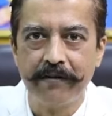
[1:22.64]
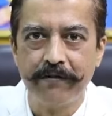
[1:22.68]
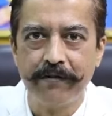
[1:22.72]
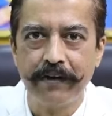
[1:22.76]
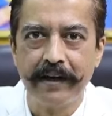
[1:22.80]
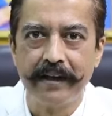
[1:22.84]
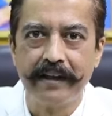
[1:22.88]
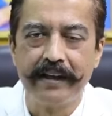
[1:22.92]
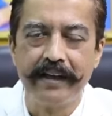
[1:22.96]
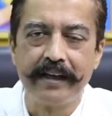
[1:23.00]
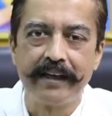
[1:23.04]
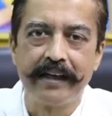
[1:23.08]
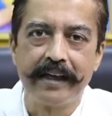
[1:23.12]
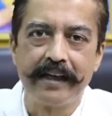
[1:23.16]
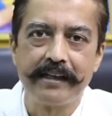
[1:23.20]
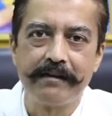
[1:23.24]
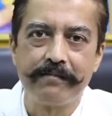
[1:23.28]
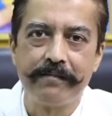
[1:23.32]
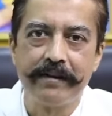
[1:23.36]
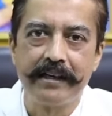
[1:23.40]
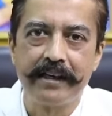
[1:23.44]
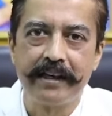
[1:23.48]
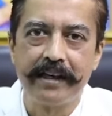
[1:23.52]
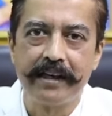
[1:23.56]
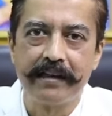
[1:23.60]
where there has
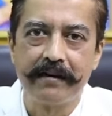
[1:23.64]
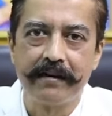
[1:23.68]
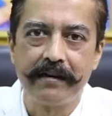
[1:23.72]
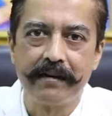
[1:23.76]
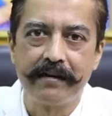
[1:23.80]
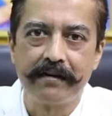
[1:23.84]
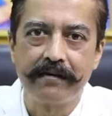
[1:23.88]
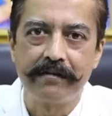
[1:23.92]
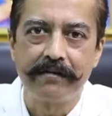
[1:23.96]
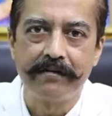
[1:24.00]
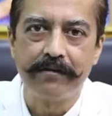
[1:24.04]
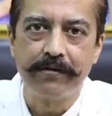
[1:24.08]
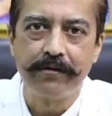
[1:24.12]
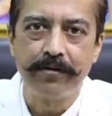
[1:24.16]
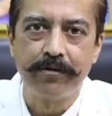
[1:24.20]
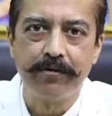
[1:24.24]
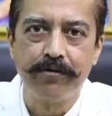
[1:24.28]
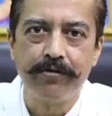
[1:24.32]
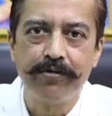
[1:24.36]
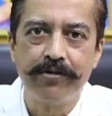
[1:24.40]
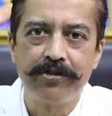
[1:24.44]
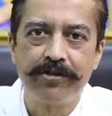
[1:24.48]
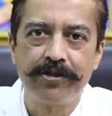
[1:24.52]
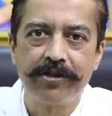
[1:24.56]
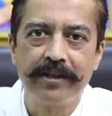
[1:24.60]
been a
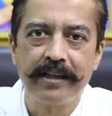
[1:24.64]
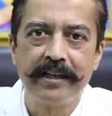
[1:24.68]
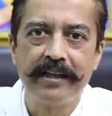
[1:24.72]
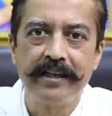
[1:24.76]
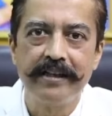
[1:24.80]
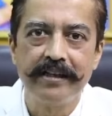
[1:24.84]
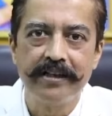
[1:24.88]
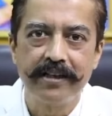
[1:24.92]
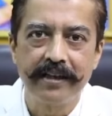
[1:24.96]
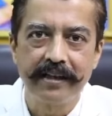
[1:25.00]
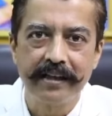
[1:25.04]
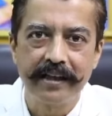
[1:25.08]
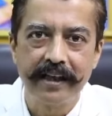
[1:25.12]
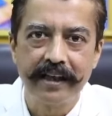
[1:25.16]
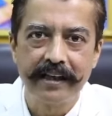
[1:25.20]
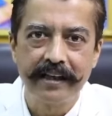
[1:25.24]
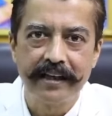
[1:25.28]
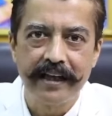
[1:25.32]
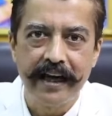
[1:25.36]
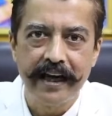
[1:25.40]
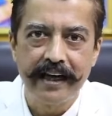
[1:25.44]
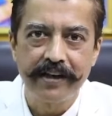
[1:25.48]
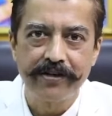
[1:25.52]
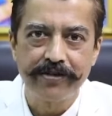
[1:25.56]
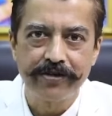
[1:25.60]
huge change in the
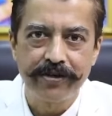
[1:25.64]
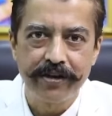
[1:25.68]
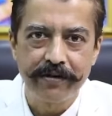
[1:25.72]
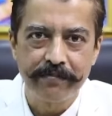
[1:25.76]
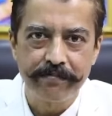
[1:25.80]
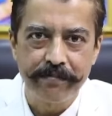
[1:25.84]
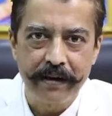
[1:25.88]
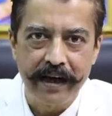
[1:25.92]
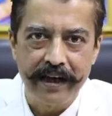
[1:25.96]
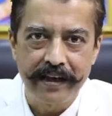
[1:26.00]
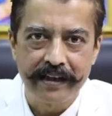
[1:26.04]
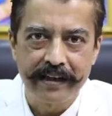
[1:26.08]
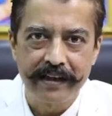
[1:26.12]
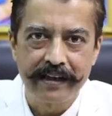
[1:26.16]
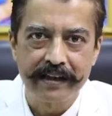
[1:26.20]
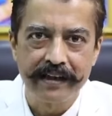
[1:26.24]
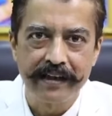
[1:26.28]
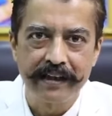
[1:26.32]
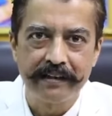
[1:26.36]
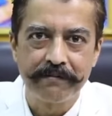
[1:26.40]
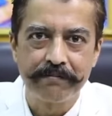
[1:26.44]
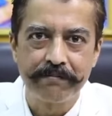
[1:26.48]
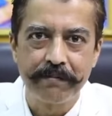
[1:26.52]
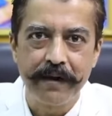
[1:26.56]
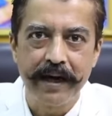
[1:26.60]
dietary pattern
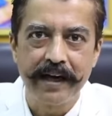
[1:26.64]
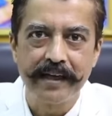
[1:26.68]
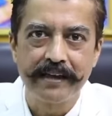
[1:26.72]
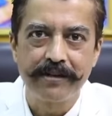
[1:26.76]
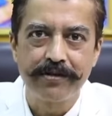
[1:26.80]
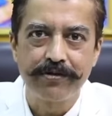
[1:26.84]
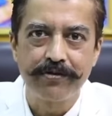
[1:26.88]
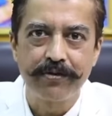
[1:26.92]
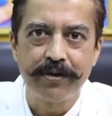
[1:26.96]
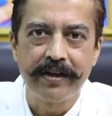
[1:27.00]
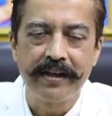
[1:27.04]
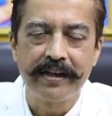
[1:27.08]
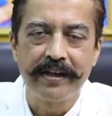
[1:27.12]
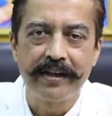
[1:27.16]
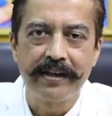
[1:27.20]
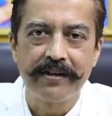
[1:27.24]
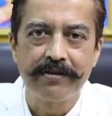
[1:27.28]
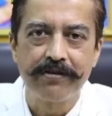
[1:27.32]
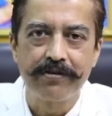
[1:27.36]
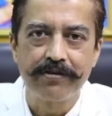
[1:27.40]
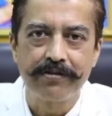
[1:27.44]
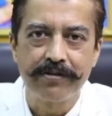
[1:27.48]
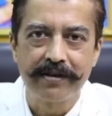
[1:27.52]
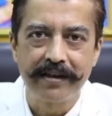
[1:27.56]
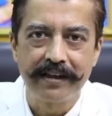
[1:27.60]
in past 20
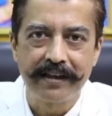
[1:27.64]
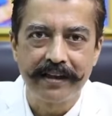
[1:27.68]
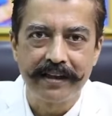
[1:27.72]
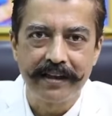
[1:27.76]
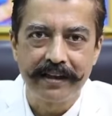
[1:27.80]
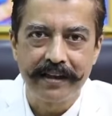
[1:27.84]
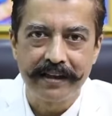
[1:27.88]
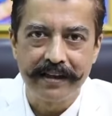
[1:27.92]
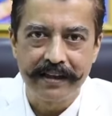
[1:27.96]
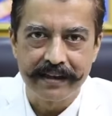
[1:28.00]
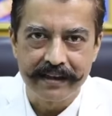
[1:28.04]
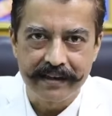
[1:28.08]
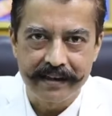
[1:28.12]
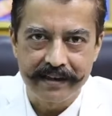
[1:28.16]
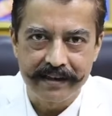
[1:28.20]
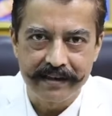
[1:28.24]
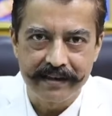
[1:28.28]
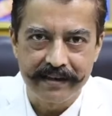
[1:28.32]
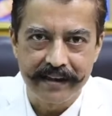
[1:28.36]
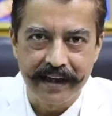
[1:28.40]
to 30 years,